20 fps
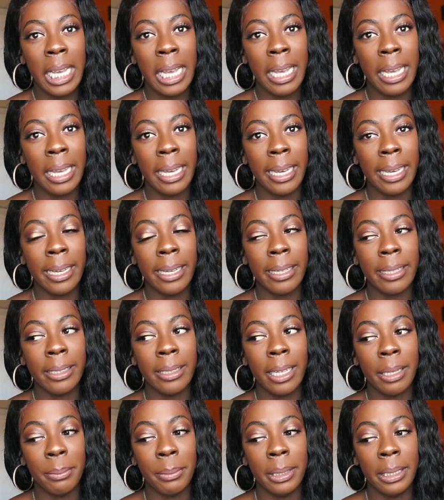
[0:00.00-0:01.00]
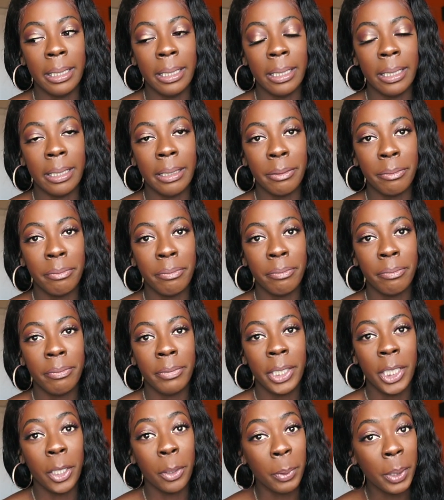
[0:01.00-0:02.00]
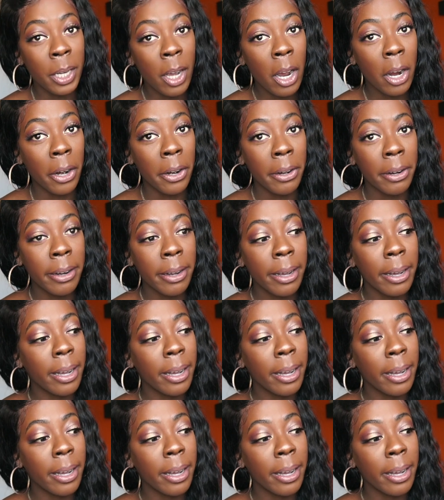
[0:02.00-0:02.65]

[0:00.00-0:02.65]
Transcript: And I mean, here we are.